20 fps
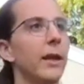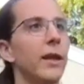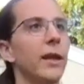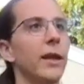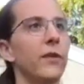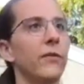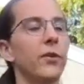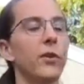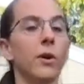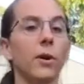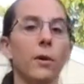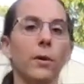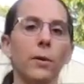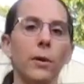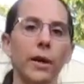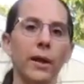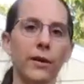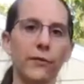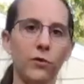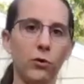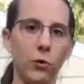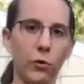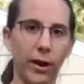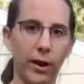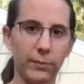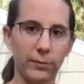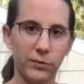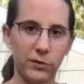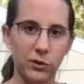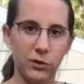If you
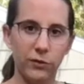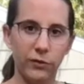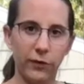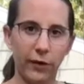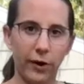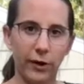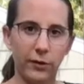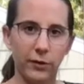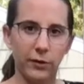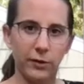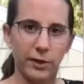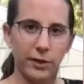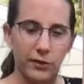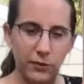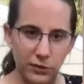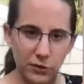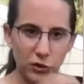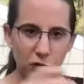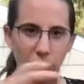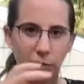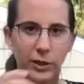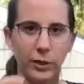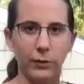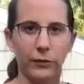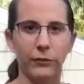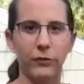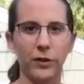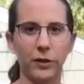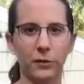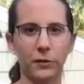grab too far underneath the string, your
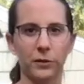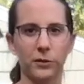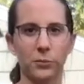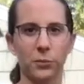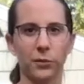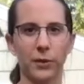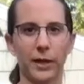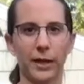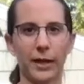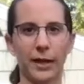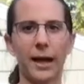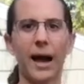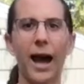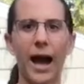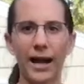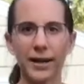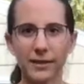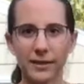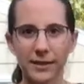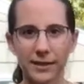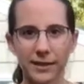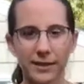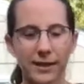fingers will get caught